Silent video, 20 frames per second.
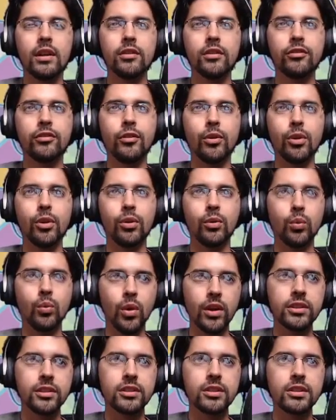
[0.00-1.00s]
for
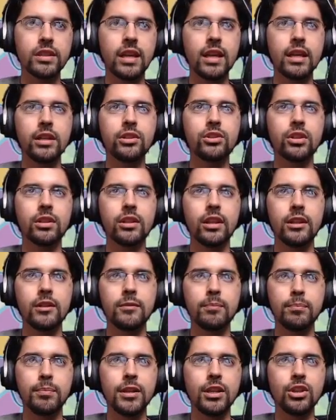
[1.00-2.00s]
one stage, and then
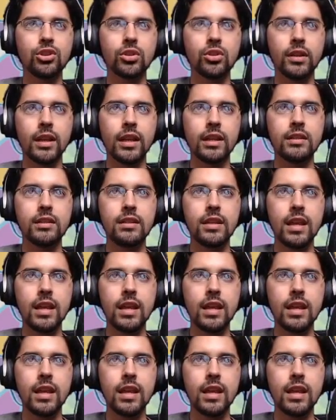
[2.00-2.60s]
Peachland,